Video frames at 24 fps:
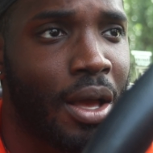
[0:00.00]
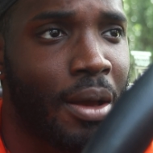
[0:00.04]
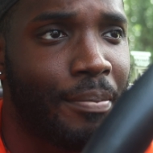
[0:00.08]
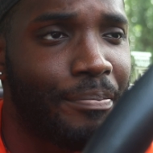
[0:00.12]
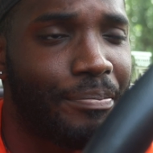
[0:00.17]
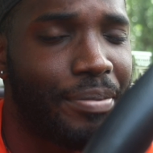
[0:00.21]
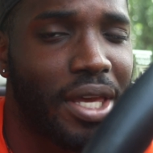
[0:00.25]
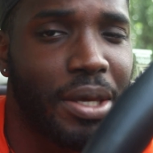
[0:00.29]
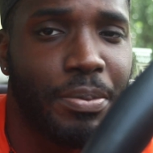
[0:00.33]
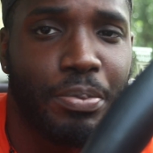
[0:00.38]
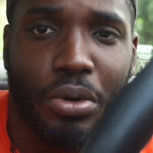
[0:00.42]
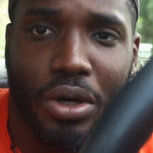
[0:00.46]

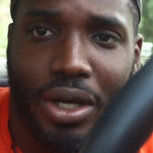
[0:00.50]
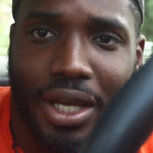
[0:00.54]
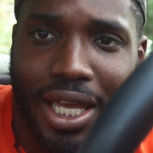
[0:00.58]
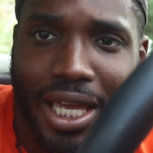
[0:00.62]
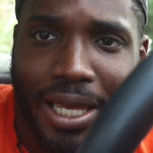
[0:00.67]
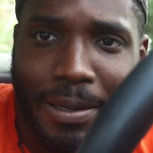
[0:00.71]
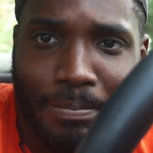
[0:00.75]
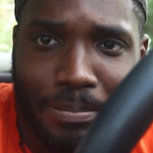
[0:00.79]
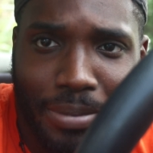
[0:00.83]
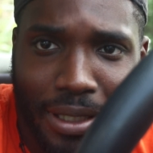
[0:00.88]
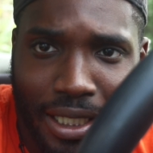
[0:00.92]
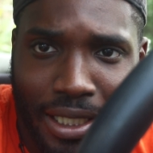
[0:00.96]
people
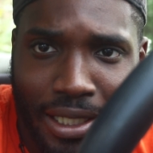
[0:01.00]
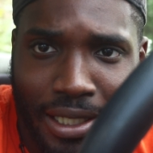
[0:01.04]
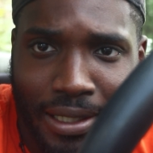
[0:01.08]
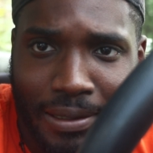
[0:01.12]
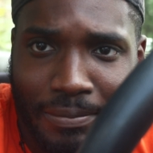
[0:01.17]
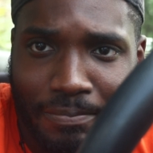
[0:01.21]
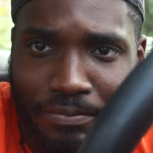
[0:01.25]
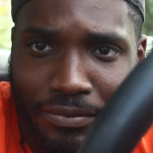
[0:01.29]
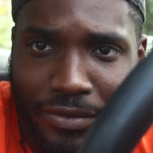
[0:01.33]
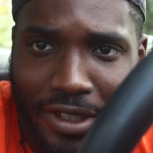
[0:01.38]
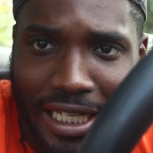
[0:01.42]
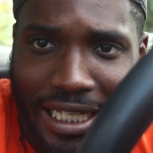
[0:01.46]
can't be
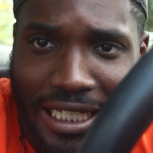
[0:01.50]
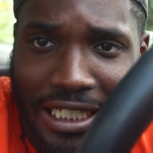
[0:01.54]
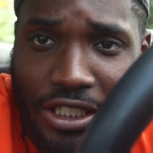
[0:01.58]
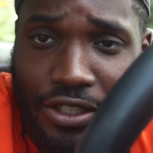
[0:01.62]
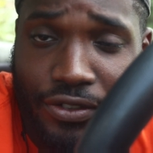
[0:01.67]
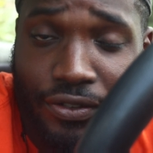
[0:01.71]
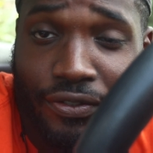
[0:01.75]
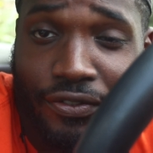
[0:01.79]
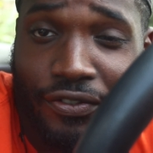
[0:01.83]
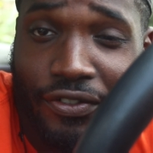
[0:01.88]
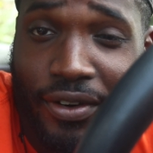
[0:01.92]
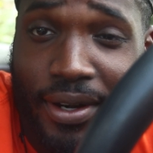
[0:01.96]
as
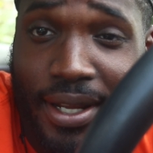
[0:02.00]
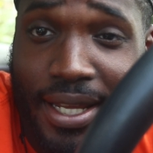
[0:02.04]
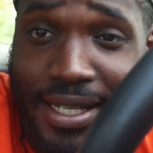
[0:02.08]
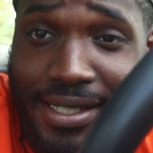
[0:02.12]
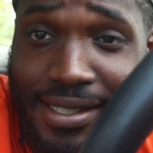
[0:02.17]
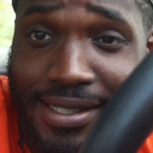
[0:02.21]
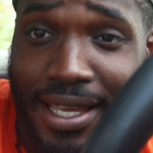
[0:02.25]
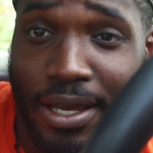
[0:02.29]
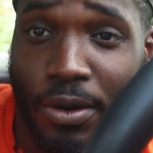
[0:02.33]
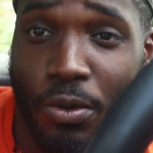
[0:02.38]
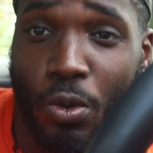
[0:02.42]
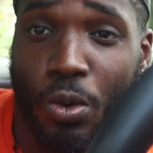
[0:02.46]
free
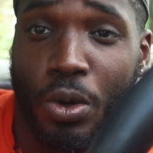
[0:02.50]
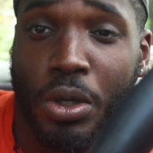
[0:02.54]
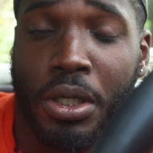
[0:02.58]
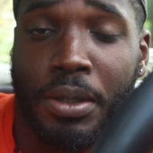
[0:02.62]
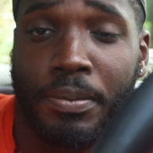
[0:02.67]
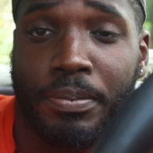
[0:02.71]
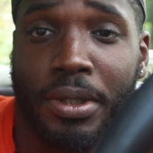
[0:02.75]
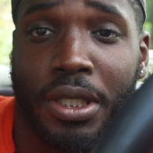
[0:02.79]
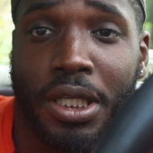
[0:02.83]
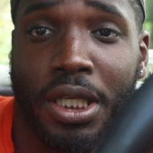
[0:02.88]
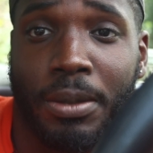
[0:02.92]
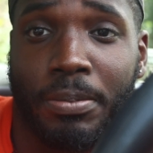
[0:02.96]
as they want to
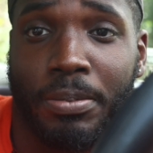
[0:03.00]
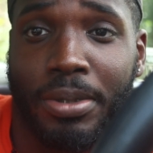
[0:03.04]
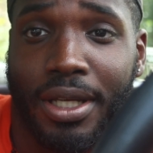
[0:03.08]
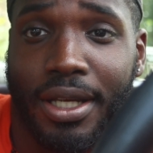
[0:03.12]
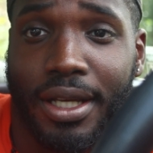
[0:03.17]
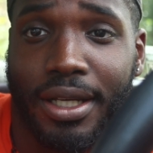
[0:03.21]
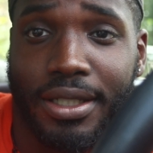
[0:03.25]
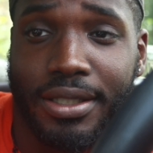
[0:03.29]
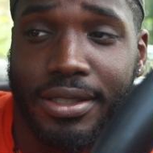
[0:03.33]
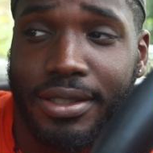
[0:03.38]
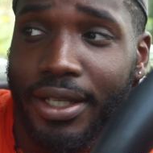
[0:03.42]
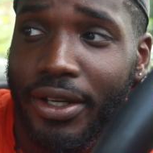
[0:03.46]
be
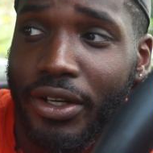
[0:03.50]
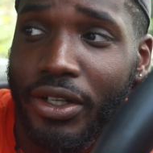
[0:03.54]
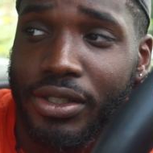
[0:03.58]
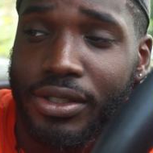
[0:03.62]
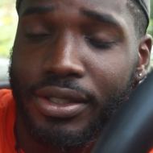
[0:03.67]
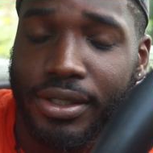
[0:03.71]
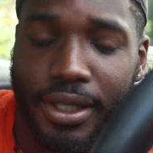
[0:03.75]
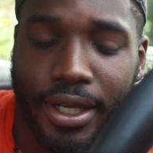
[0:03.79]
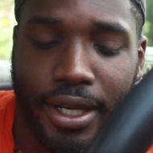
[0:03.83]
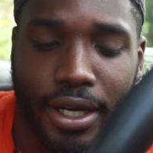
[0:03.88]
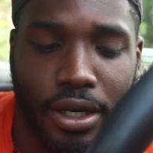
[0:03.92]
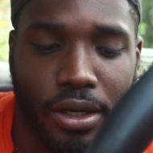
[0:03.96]
because they're
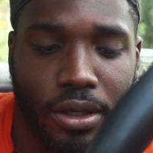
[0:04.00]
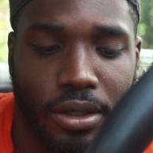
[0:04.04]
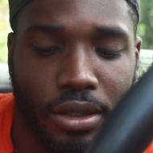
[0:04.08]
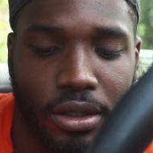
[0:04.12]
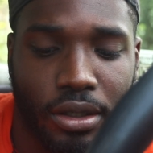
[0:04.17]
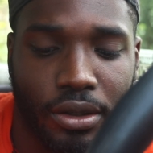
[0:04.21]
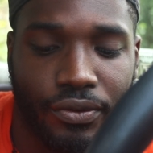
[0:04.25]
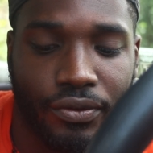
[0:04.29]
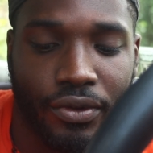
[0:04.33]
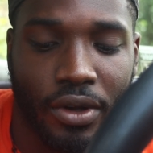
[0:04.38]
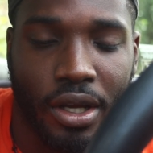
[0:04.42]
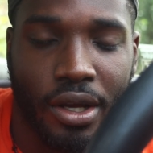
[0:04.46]
scared
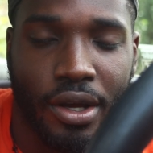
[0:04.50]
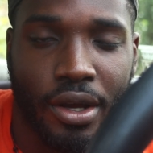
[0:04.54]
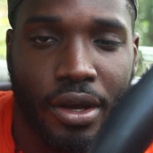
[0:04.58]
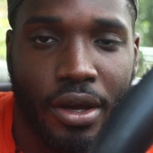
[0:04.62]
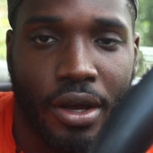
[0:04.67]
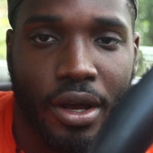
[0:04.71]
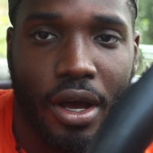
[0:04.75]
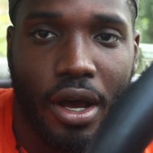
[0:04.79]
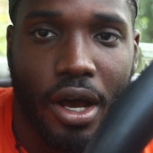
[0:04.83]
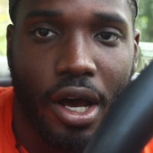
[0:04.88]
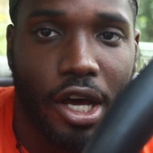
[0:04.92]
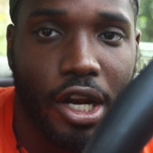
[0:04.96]

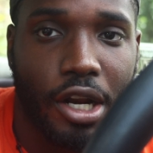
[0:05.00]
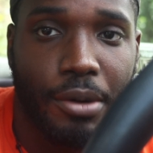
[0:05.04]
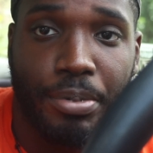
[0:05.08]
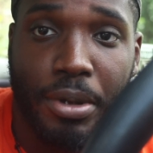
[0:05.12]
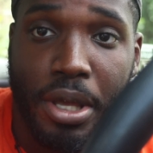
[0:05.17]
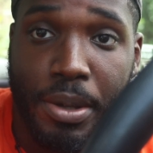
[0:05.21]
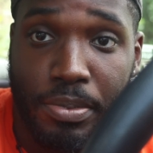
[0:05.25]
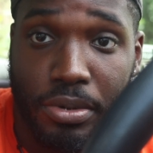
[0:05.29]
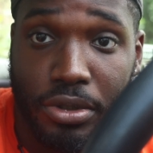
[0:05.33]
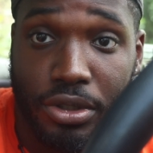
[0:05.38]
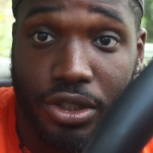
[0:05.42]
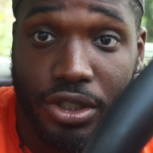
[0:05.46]
of other
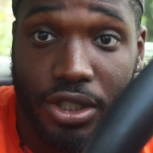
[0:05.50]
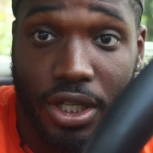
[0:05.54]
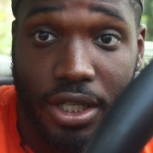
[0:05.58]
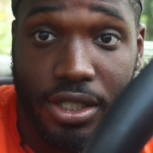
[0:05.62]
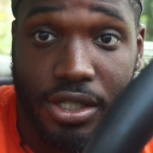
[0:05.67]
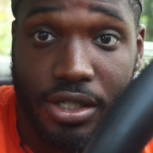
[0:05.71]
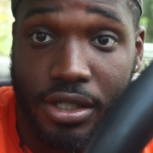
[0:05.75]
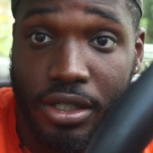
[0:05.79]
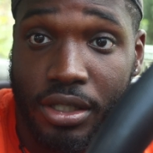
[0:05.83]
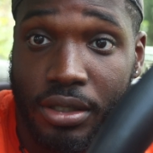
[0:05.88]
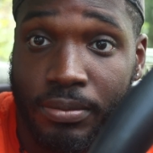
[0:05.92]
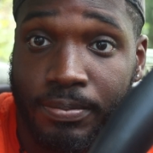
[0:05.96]
people
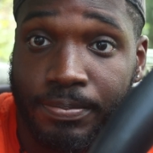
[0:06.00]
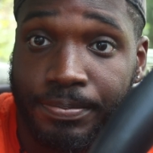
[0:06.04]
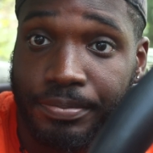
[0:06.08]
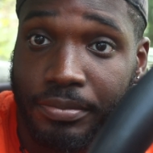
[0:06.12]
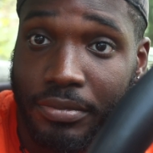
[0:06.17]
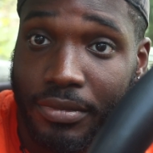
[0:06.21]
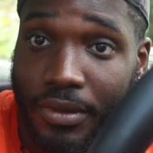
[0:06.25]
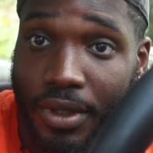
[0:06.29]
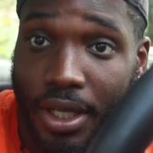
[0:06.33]
judging them